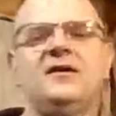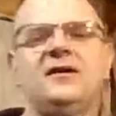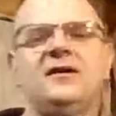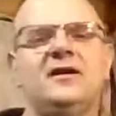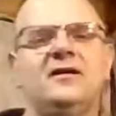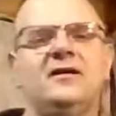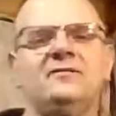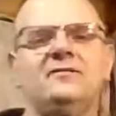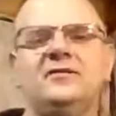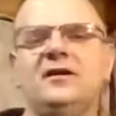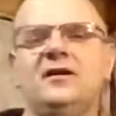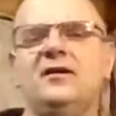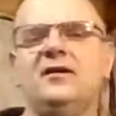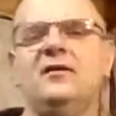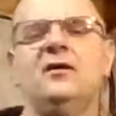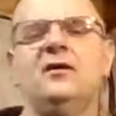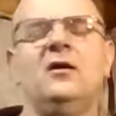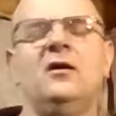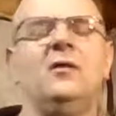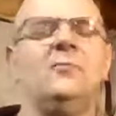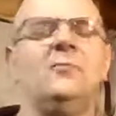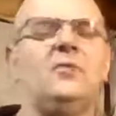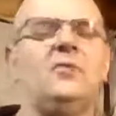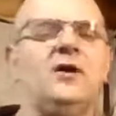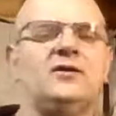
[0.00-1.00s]
Get out
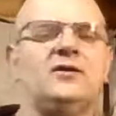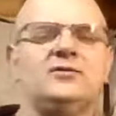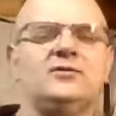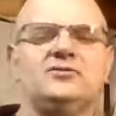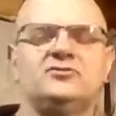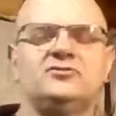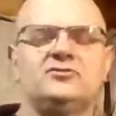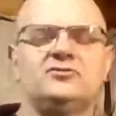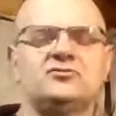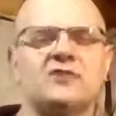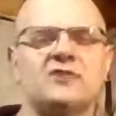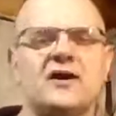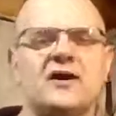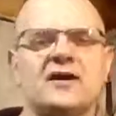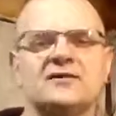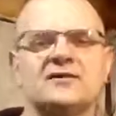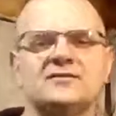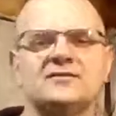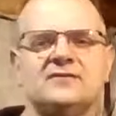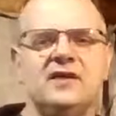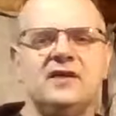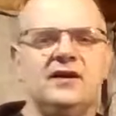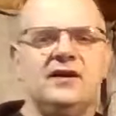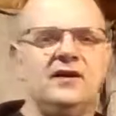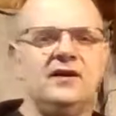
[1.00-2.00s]
there, practice your track
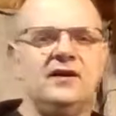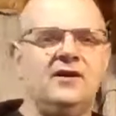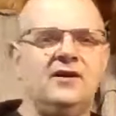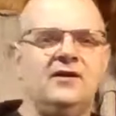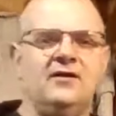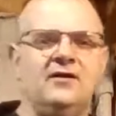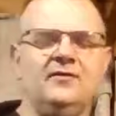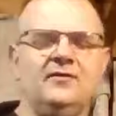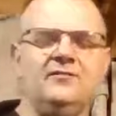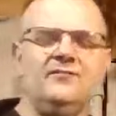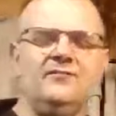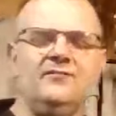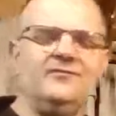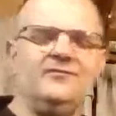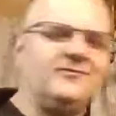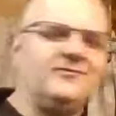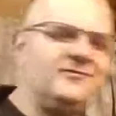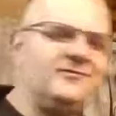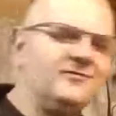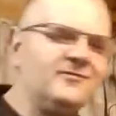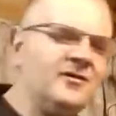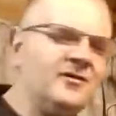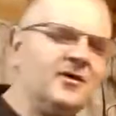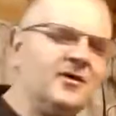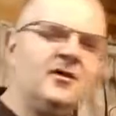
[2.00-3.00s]
stands
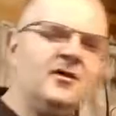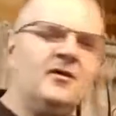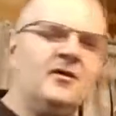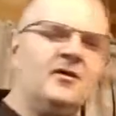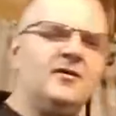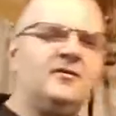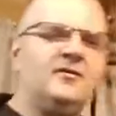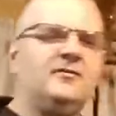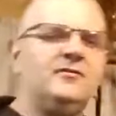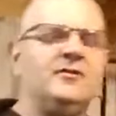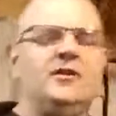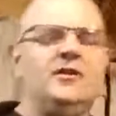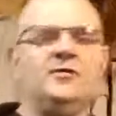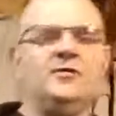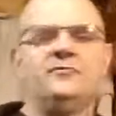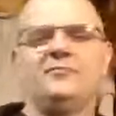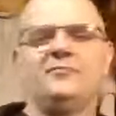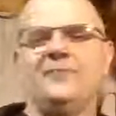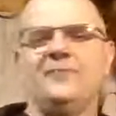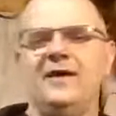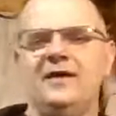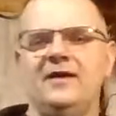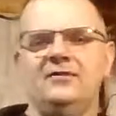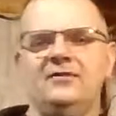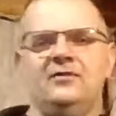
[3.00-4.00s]
and, you know,
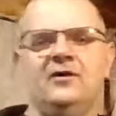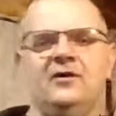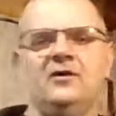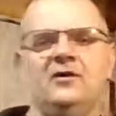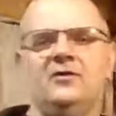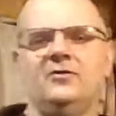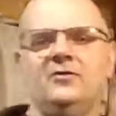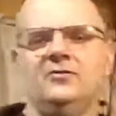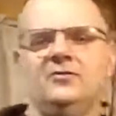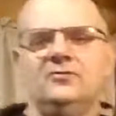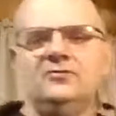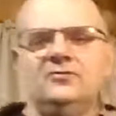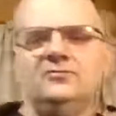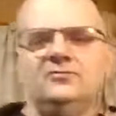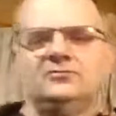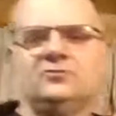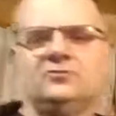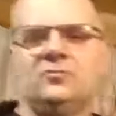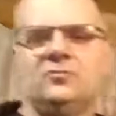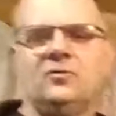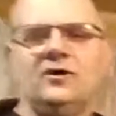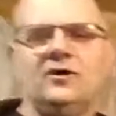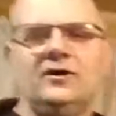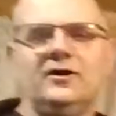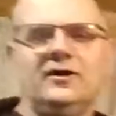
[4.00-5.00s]
some endos
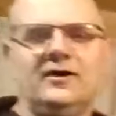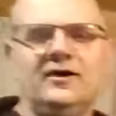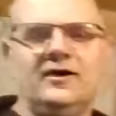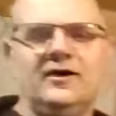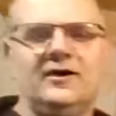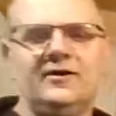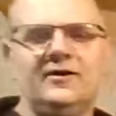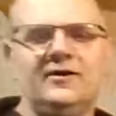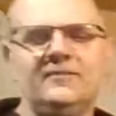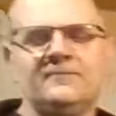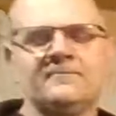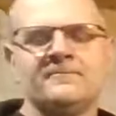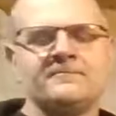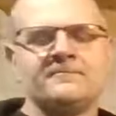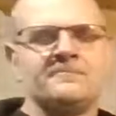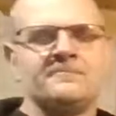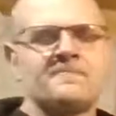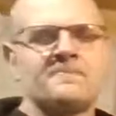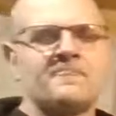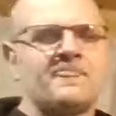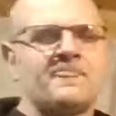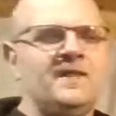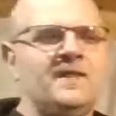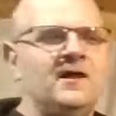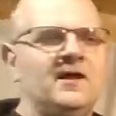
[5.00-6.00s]
and whatnot.
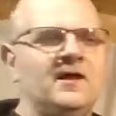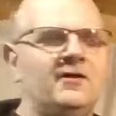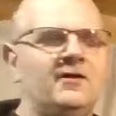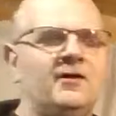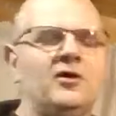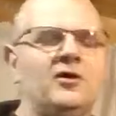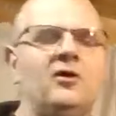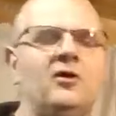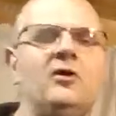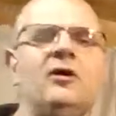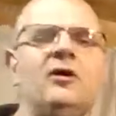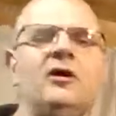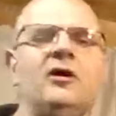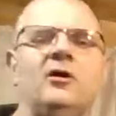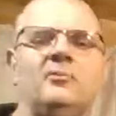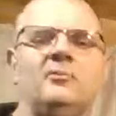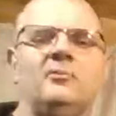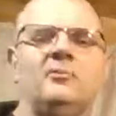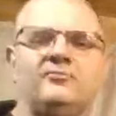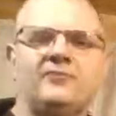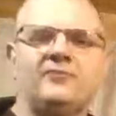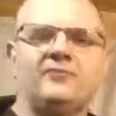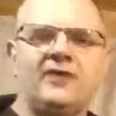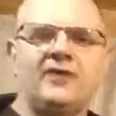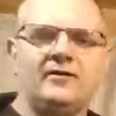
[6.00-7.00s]
You know, it all
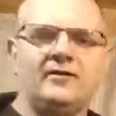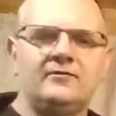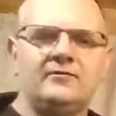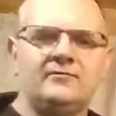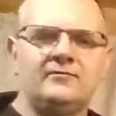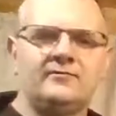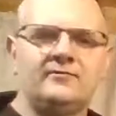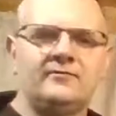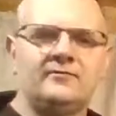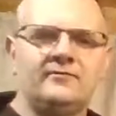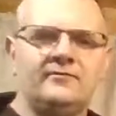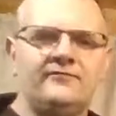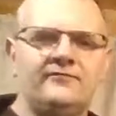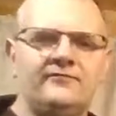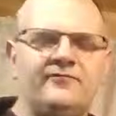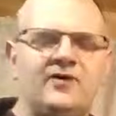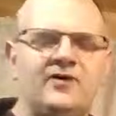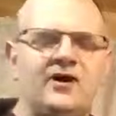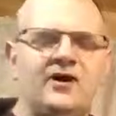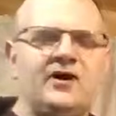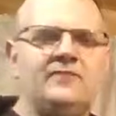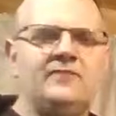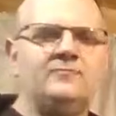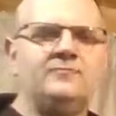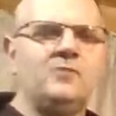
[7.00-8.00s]
helps that the
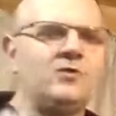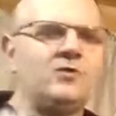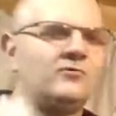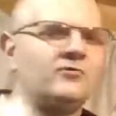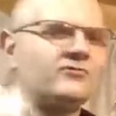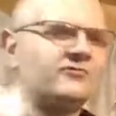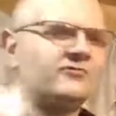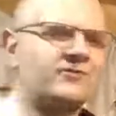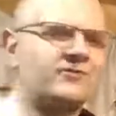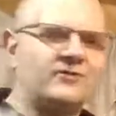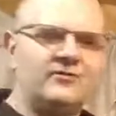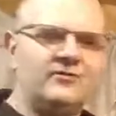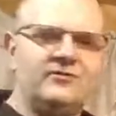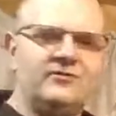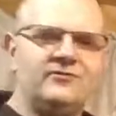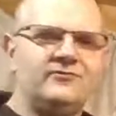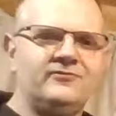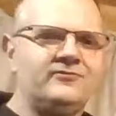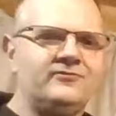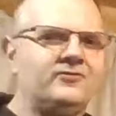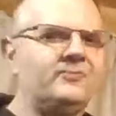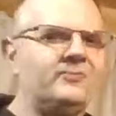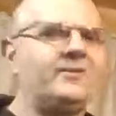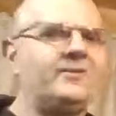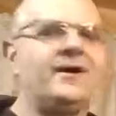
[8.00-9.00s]
fine motor
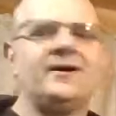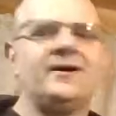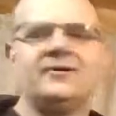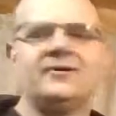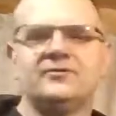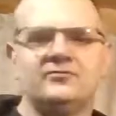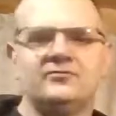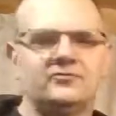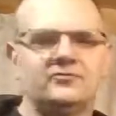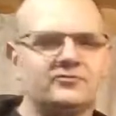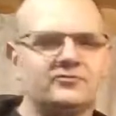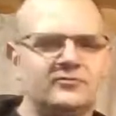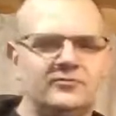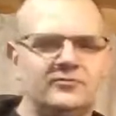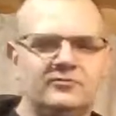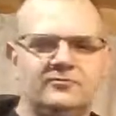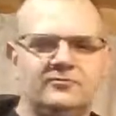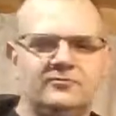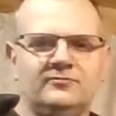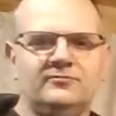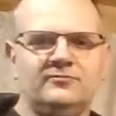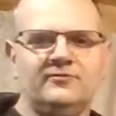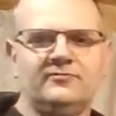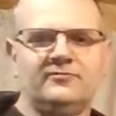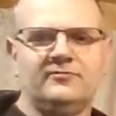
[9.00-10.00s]
skills, your bike
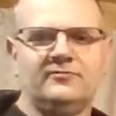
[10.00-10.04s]
control.